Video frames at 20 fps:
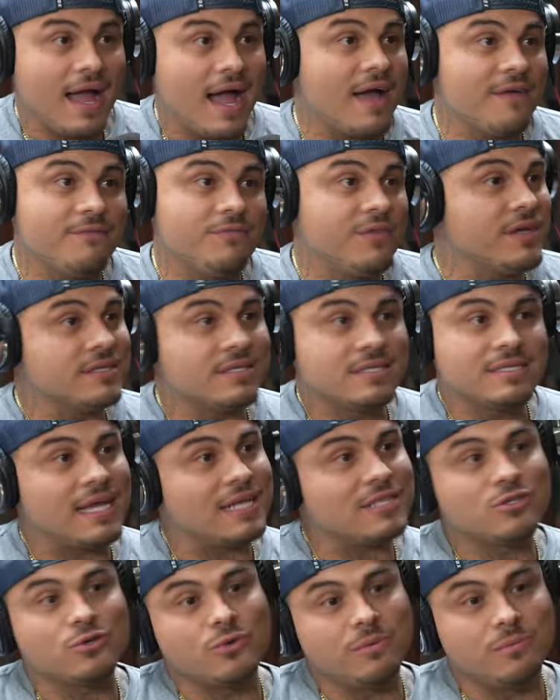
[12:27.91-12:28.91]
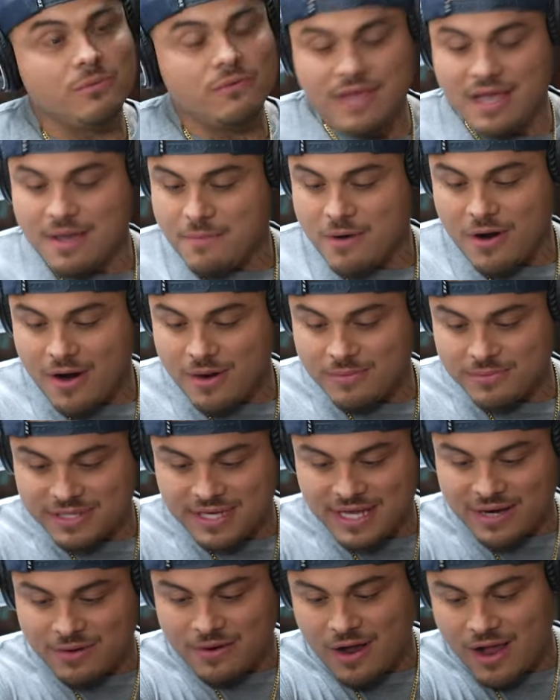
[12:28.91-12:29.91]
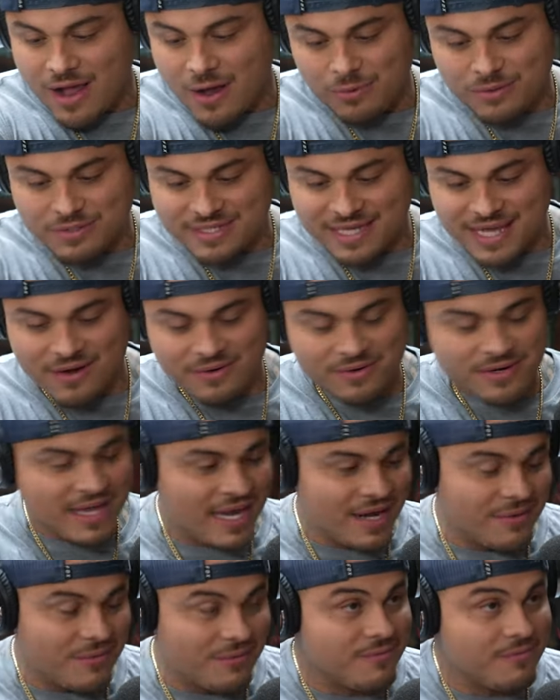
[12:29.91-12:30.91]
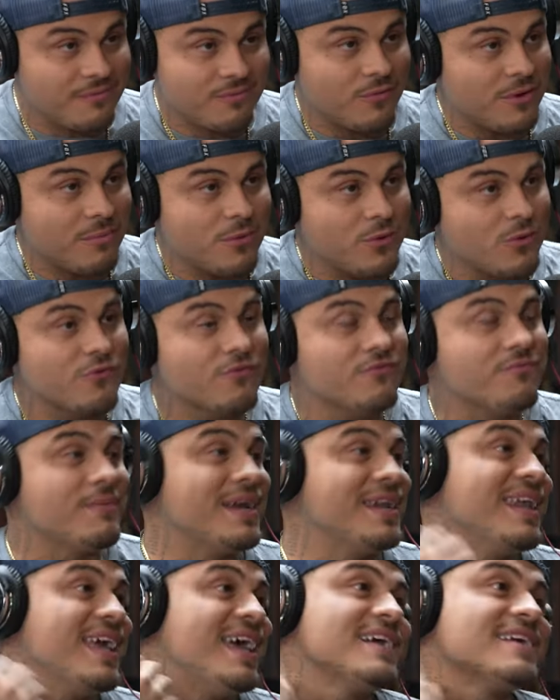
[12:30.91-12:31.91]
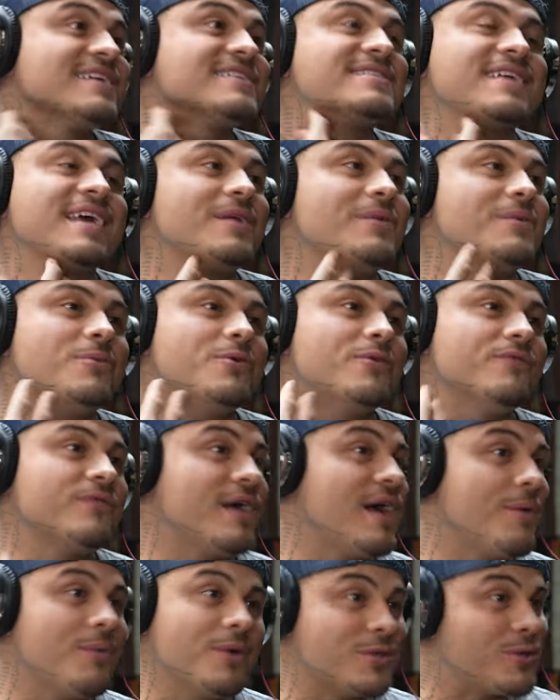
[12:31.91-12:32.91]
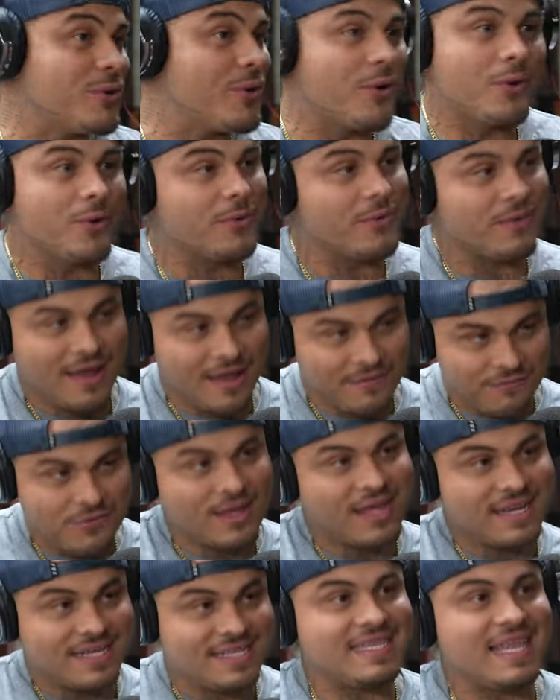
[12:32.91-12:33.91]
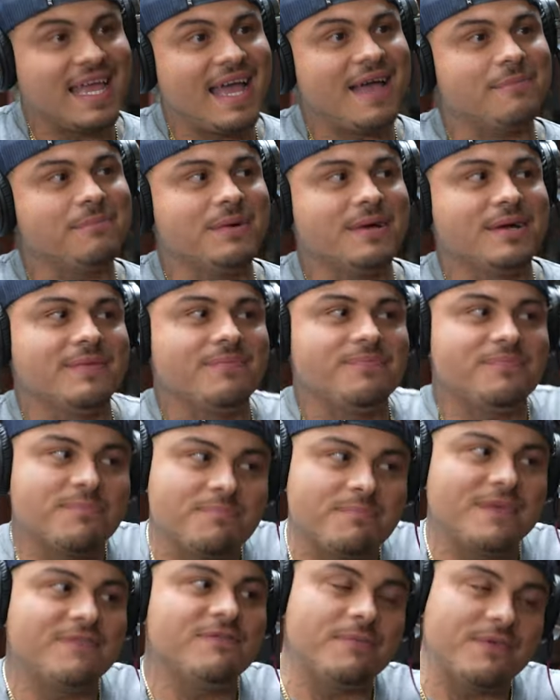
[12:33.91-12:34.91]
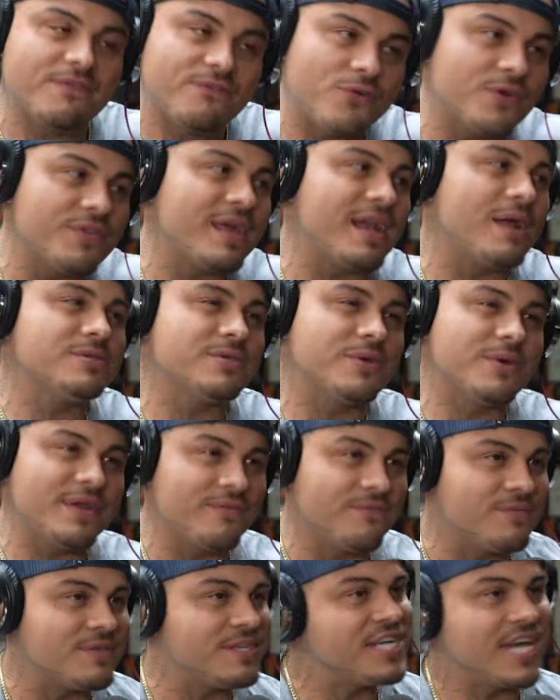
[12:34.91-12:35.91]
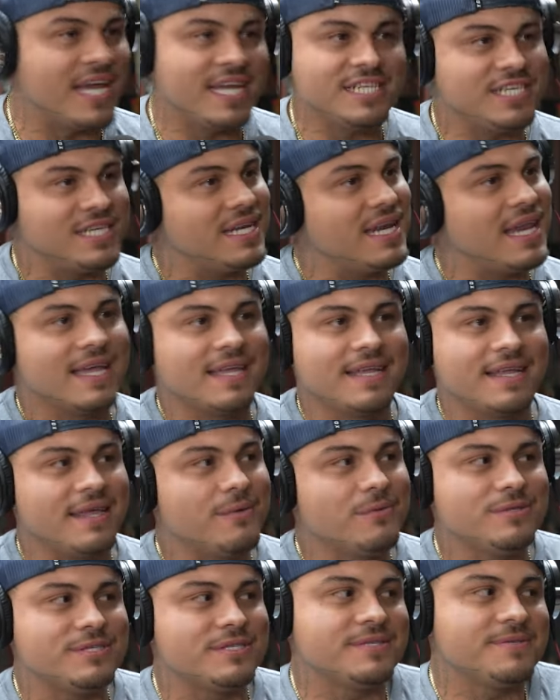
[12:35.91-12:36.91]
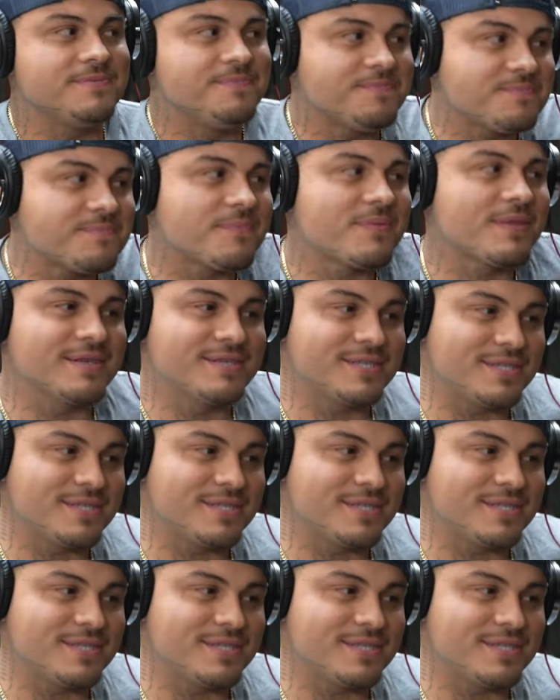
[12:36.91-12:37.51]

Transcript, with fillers: I've done tattoo removal. Yeah, my arms are getting, eyeballs down, getting removed. My neck is getting removed. I went through the whole after getting stabbed, but even before that, I was already changing. Like it was yeah.